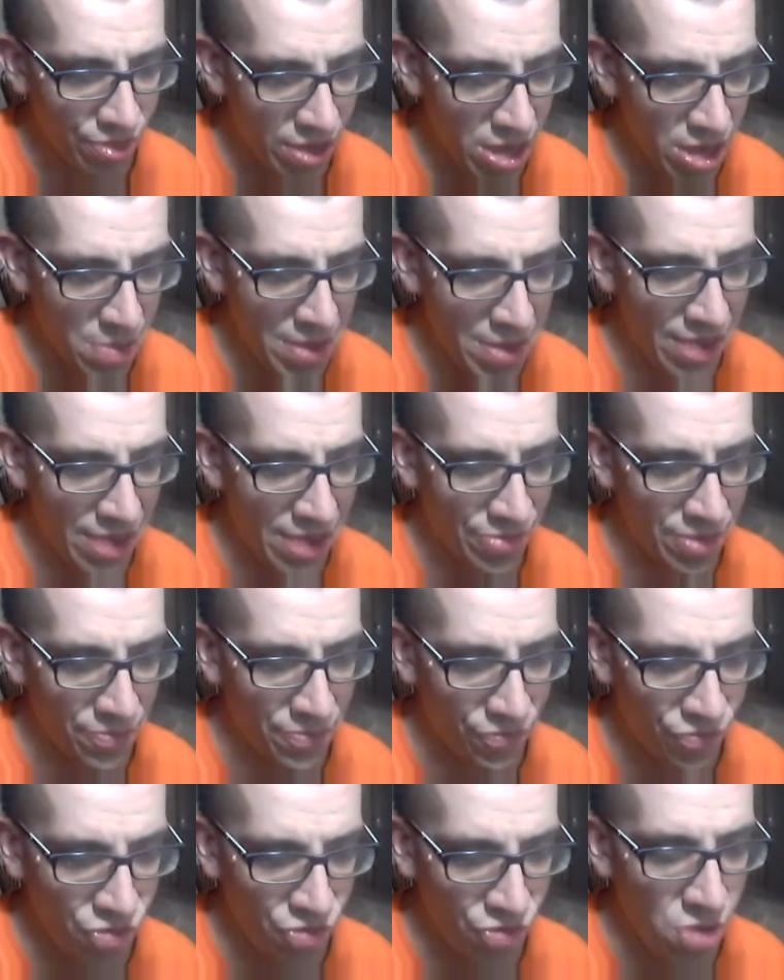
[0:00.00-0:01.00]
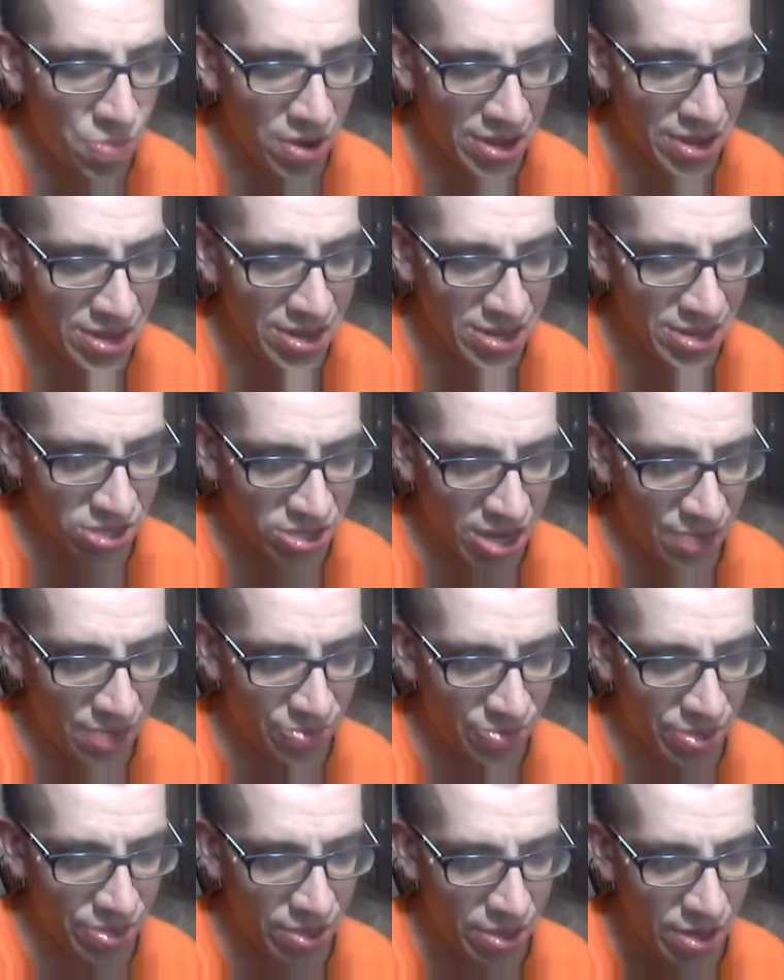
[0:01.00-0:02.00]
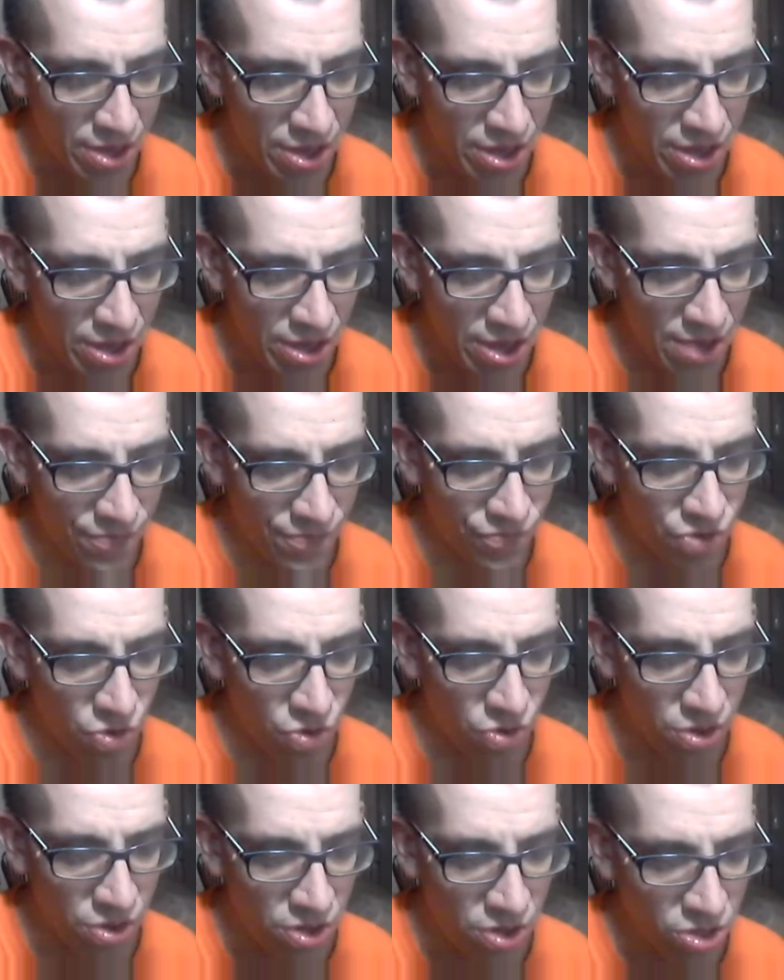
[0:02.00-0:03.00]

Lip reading: he may have them food, but he doesn't have him food.